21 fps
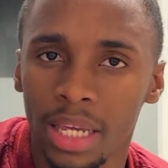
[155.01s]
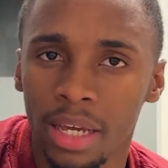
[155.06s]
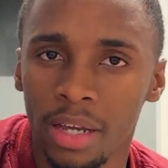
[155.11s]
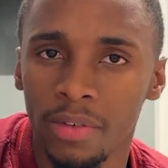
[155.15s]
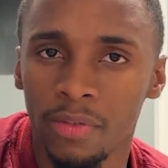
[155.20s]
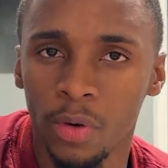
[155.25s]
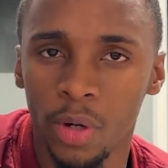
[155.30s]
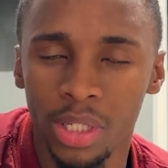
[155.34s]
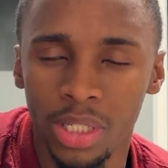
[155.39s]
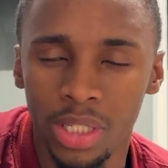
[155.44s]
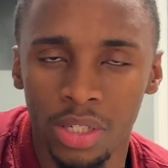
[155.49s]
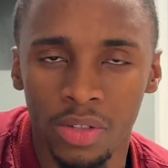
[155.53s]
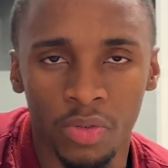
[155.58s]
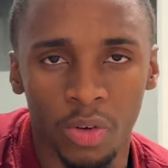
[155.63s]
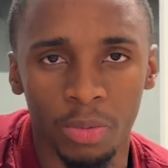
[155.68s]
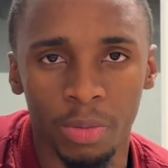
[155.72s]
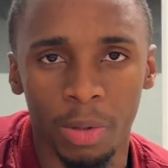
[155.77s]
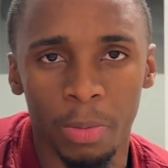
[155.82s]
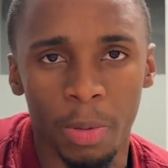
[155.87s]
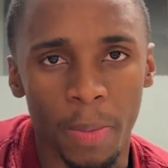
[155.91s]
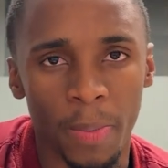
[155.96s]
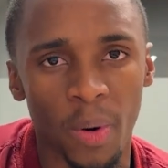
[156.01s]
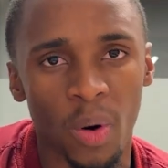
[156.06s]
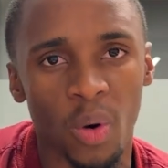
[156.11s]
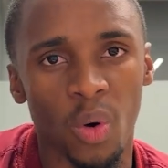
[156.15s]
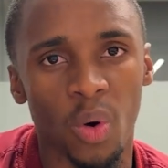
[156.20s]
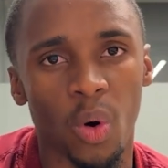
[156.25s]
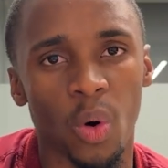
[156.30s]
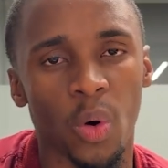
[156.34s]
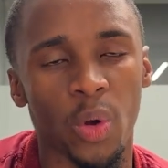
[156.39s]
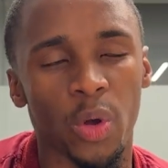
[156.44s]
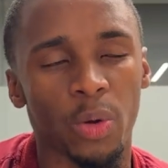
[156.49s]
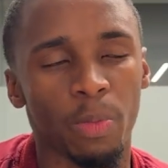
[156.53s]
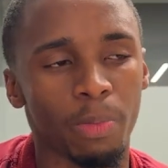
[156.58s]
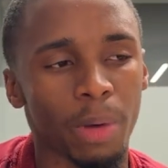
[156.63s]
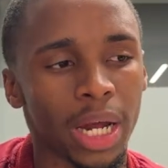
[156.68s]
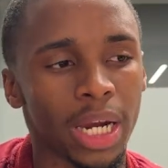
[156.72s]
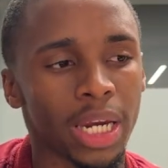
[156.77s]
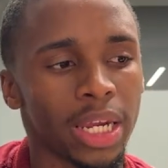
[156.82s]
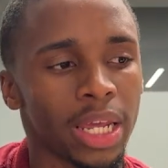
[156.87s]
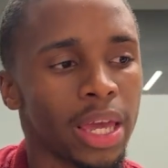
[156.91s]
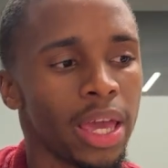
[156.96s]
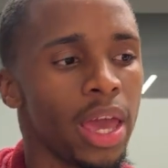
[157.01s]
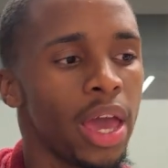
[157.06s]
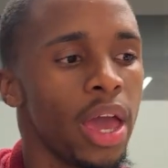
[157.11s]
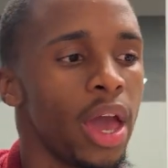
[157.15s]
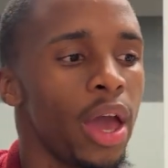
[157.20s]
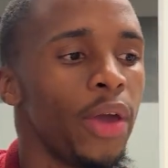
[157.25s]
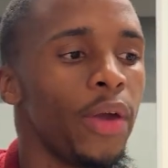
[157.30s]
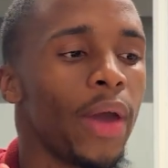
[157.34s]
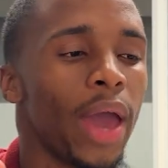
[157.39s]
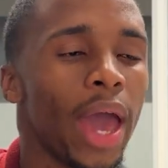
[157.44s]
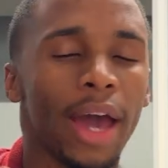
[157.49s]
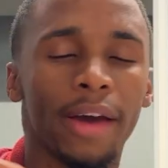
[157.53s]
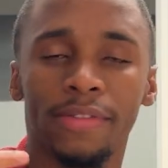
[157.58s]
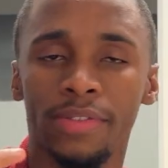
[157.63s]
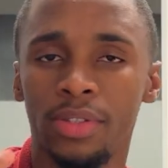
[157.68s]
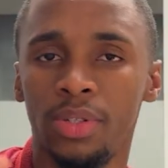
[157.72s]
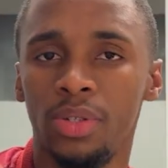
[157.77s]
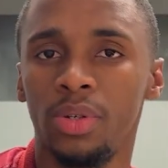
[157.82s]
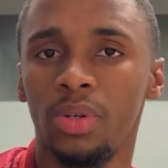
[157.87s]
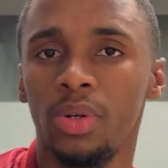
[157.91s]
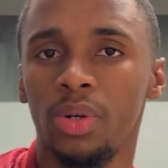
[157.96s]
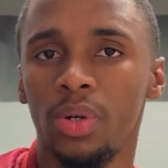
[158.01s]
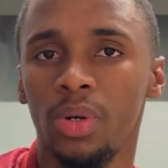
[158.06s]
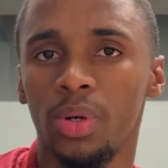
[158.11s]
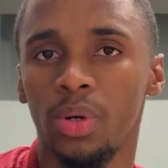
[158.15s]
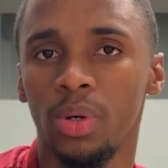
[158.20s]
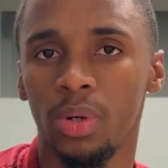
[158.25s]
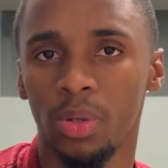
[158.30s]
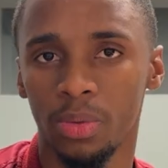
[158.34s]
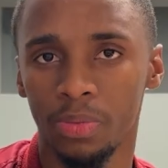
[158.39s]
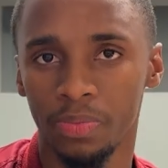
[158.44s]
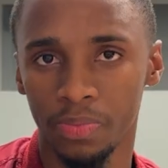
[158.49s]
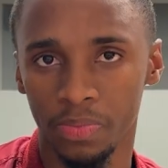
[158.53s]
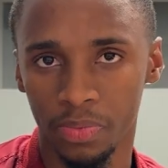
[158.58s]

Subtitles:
invoices from the people who owe you money. You have to